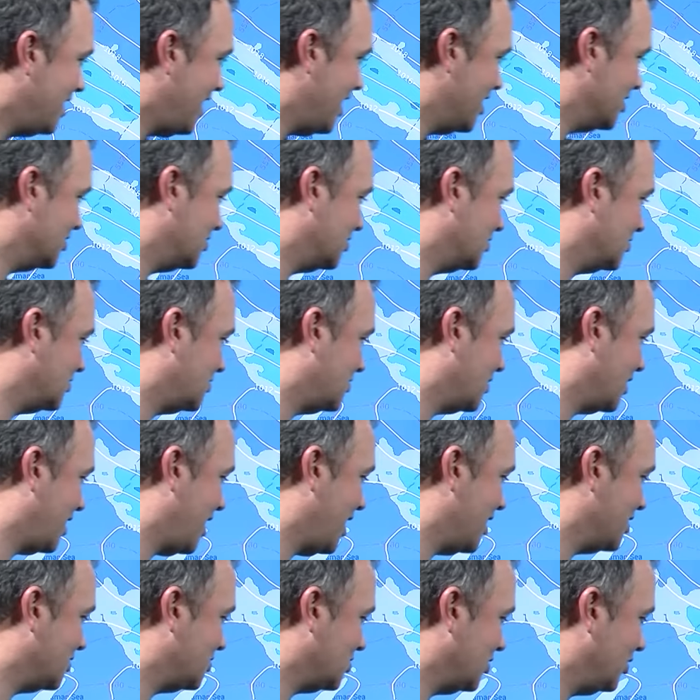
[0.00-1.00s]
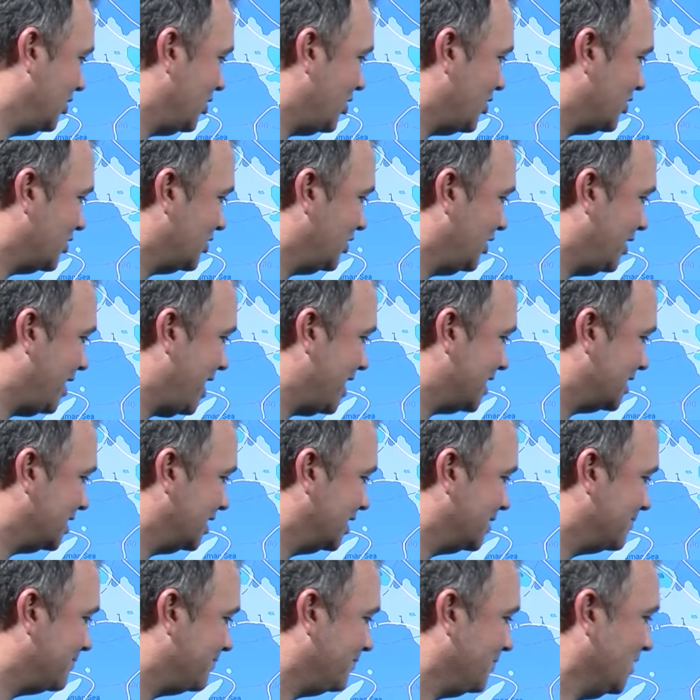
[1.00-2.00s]
as is the case a lot
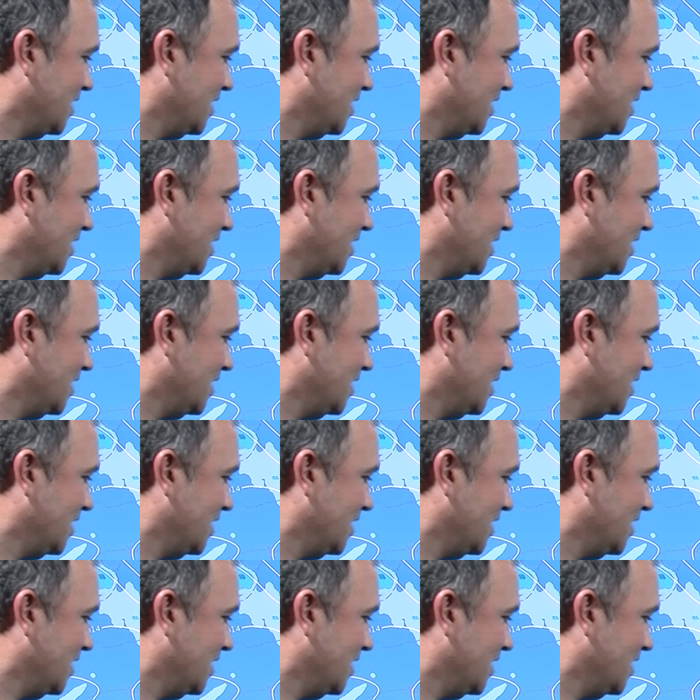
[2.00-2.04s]
lately.